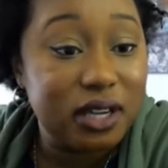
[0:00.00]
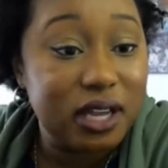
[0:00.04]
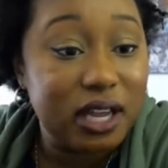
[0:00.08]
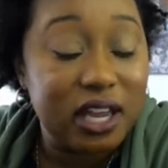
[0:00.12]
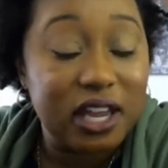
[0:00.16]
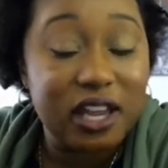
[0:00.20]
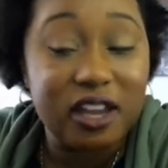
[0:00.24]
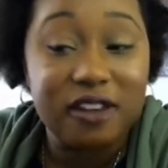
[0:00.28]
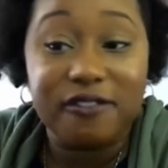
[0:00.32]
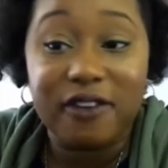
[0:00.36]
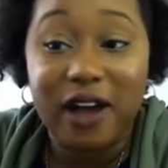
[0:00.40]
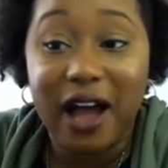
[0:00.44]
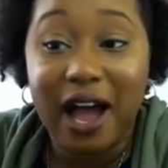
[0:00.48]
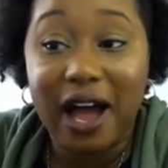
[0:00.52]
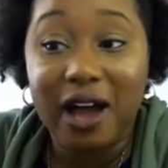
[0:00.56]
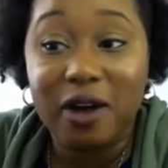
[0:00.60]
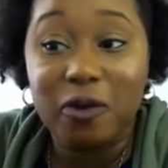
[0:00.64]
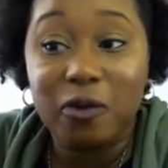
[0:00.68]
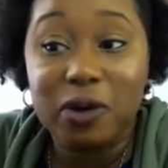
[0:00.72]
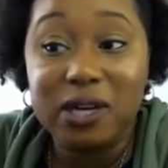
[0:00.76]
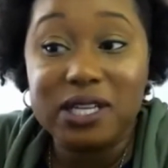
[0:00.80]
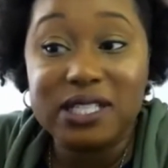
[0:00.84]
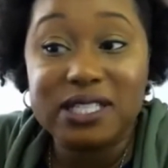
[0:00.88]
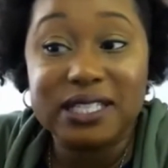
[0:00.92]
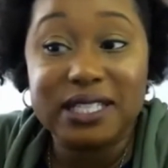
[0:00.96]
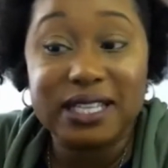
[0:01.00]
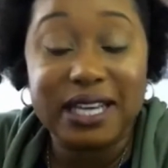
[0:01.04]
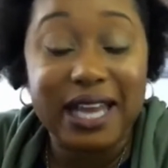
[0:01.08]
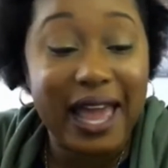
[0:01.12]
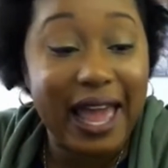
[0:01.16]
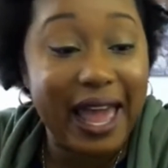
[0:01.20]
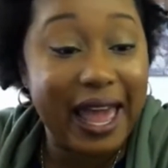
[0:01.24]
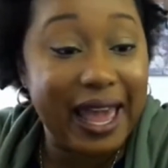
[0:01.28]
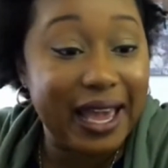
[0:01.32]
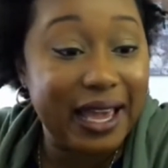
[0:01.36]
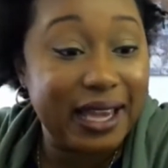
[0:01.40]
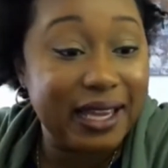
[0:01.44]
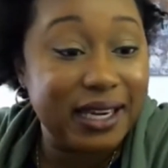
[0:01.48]
if I wasn't
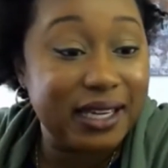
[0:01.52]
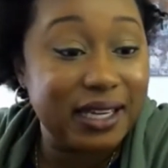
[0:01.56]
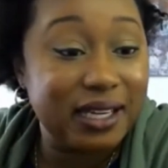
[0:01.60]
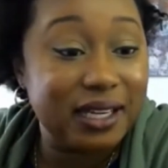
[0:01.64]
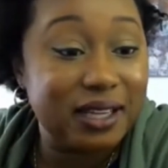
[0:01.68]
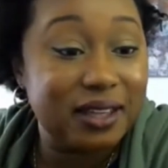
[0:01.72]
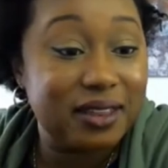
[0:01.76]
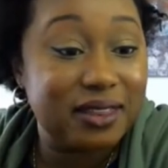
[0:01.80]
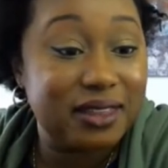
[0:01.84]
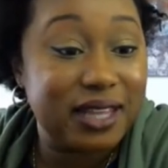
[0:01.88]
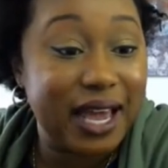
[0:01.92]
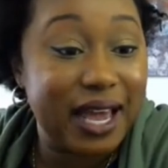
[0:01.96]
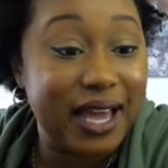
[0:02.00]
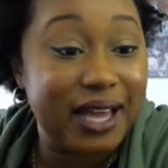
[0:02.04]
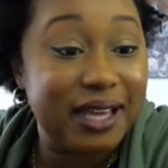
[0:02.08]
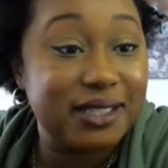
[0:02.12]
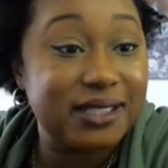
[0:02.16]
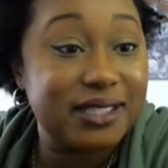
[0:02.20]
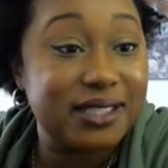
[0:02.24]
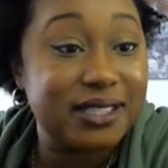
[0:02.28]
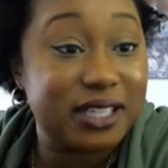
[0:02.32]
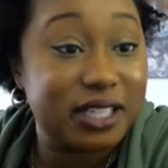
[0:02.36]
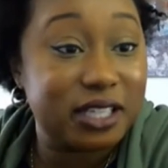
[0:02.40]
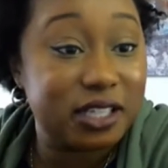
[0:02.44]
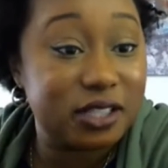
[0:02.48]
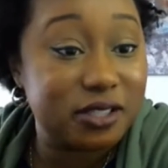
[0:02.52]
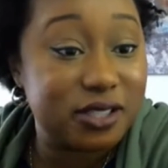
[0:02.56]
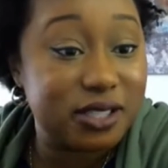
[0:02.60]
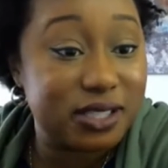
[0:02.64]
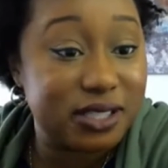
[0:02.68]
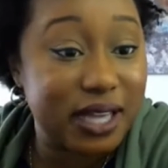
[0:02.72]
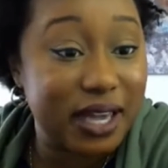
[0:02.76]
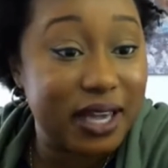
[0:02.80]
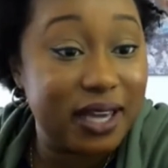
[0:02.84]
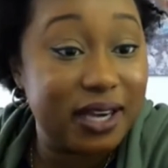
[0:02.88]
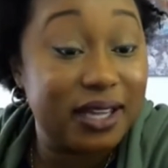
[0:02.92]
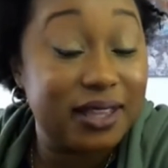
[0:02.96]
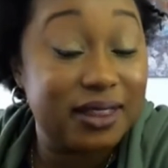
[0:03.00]
adding that skill
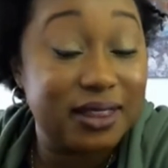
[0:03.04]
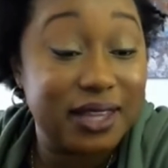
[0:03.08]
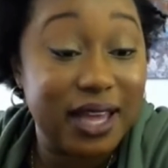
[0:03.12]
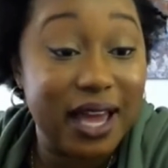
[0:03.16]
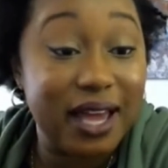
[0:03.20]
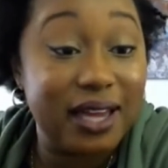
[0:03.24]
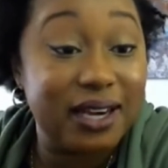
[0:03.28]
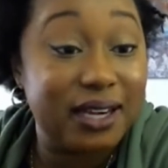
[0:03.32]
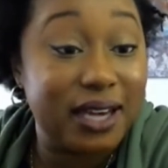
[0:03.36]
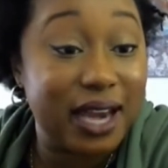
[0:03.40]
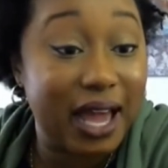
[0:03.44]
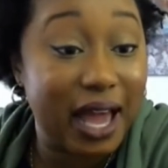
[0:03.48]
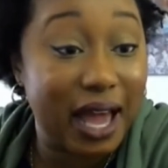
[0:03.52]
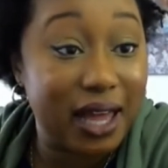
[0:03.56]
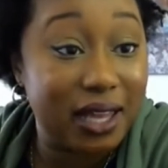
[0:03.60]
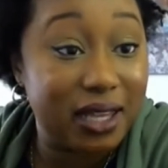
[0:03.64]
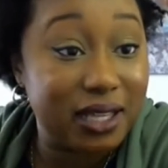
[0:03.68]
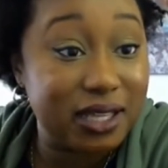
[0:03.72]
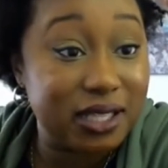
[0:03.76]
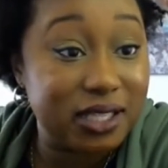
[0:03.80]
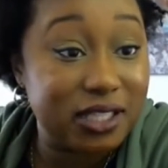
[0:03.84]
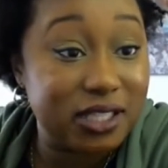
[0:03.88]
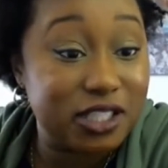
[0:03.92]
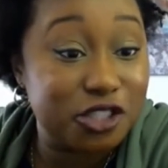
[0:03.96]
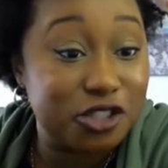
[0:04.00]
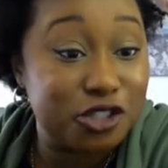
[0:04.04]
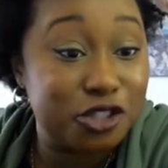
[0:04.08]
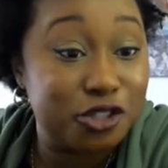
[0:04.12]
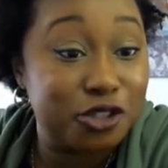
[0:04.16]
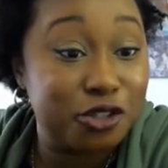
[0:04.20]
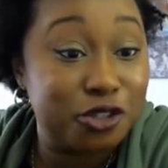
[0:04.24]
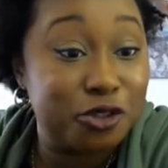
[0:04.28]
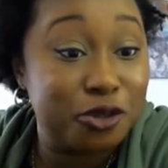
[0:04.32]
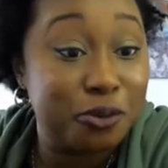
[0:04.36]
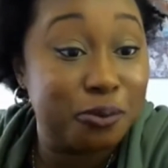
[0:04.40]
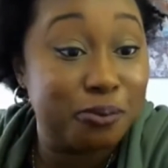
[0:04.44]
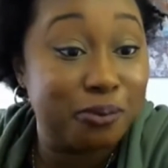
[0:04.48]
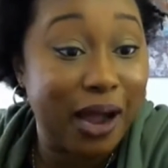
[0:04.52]
set and that knowledge
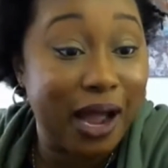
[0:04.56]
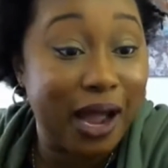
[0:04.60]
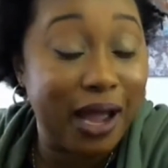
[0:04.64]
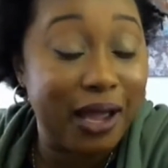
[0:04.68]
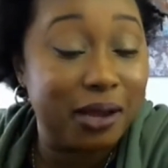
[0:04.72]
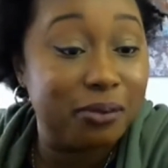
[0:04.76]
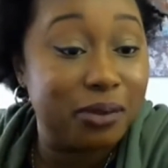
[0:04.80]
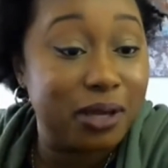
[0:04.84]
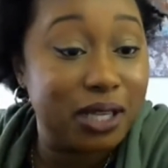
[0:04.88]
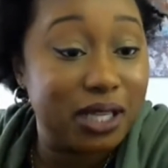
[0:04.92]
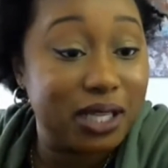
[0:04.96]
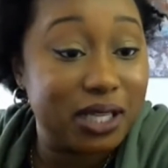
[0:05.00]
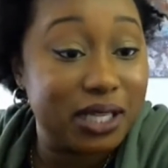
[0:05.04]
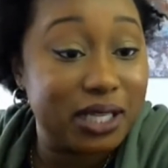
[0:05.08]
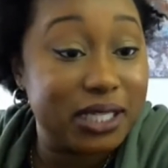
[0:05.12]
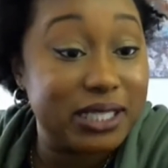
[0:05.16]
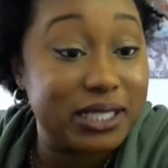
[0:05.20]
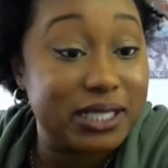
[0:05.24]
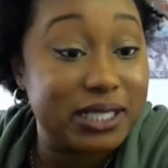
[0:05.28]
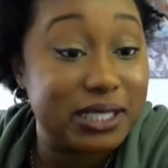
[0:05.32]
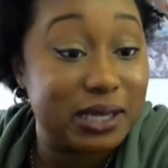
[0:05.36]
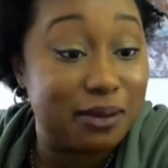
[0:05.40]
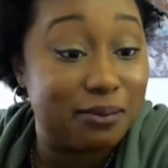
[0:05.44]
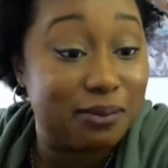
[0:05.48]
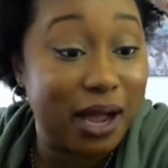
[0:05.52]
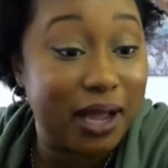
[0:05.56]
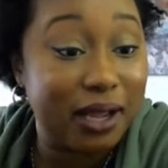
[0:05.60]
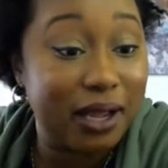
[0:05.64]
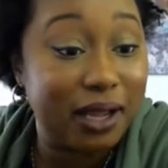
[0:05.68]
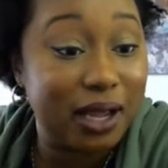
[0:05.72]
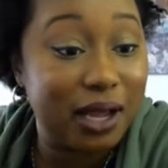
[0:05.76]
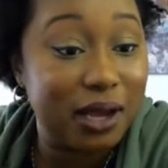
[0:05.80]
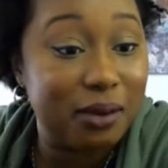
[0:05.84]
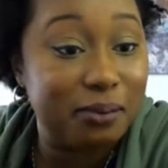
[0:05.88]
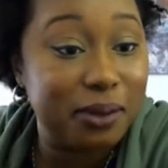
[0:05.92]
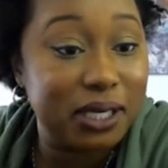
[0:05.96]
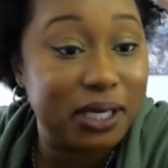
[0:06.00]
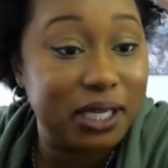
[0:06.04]
to my abilities, to my
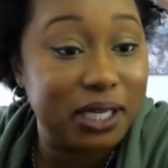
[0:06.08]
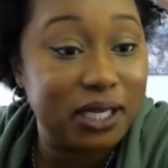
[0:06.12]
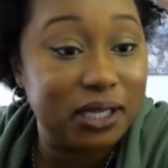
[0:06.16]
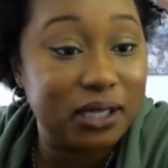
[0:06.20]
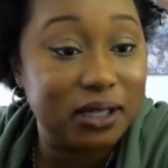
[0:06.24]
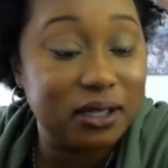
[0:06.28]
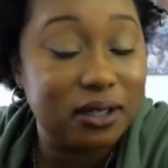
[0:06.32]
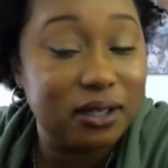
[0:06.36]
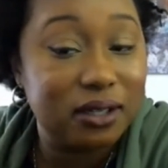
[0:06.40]
company,